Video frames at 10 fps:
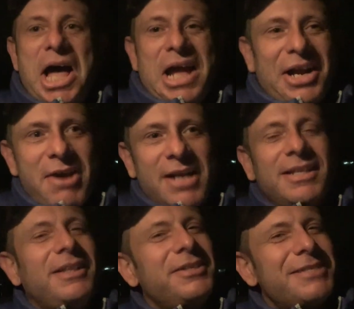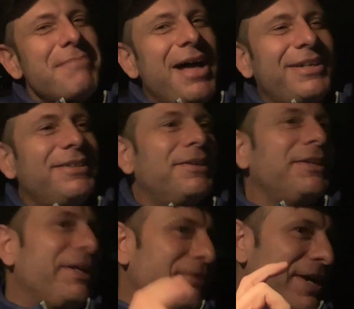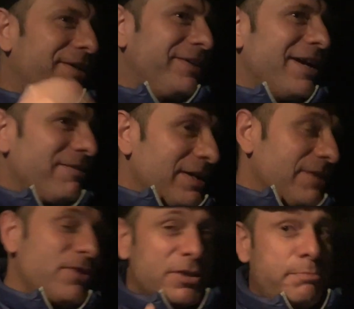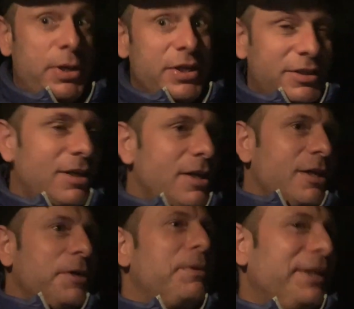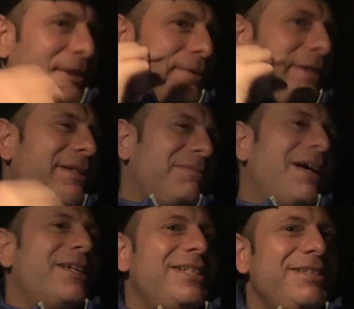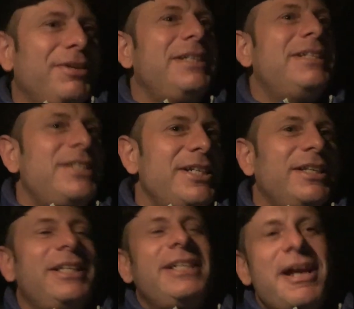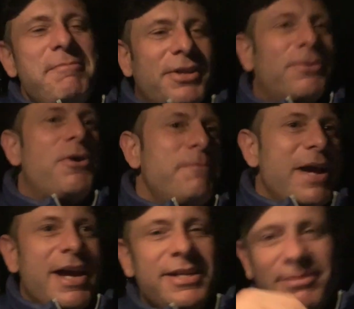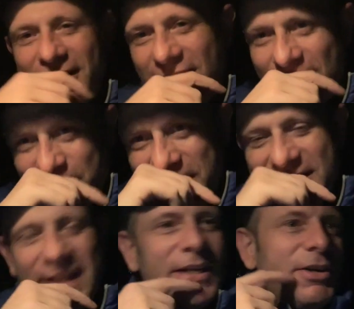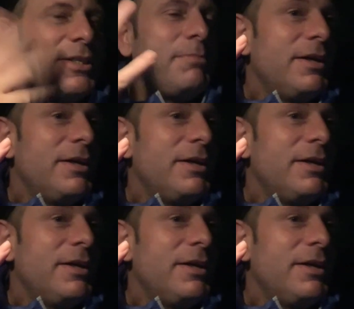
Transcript: I cracked a little smile, you know, like when I heard that, man, even though I was pissed. But a little bit of a smile. She literally gave me the Rome and. Wow, it's hilarious.